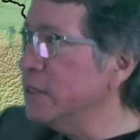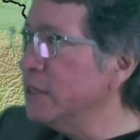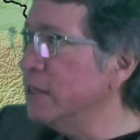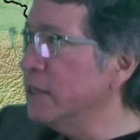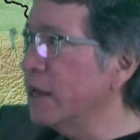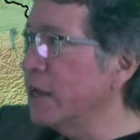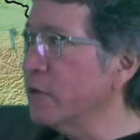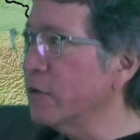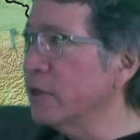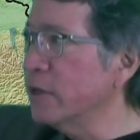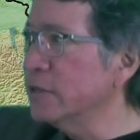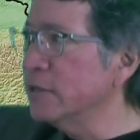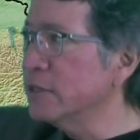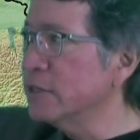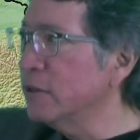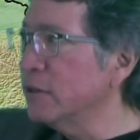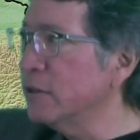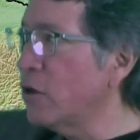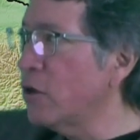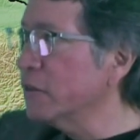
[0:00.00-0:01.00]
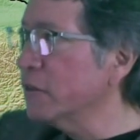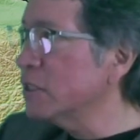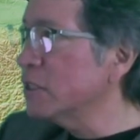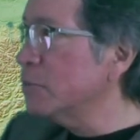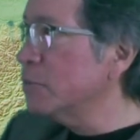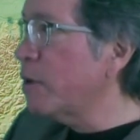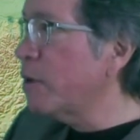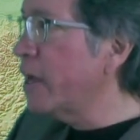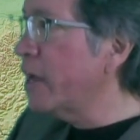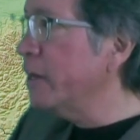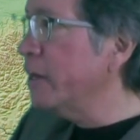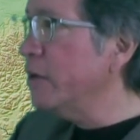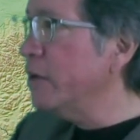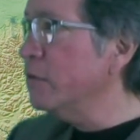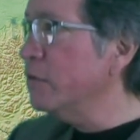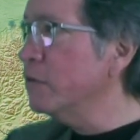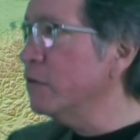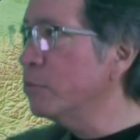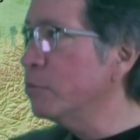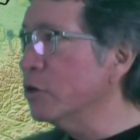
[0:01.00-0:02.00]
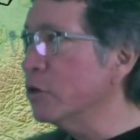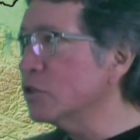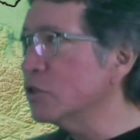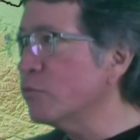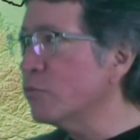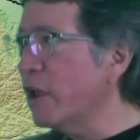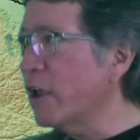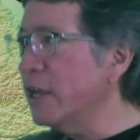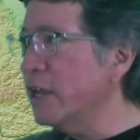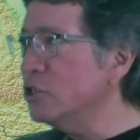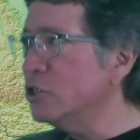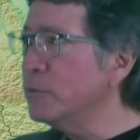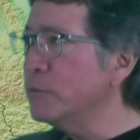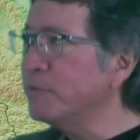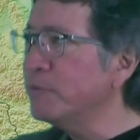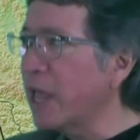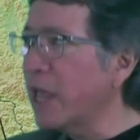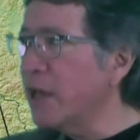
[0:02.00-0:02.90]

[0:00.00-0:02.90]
in areas along the spine here of the Brooks Range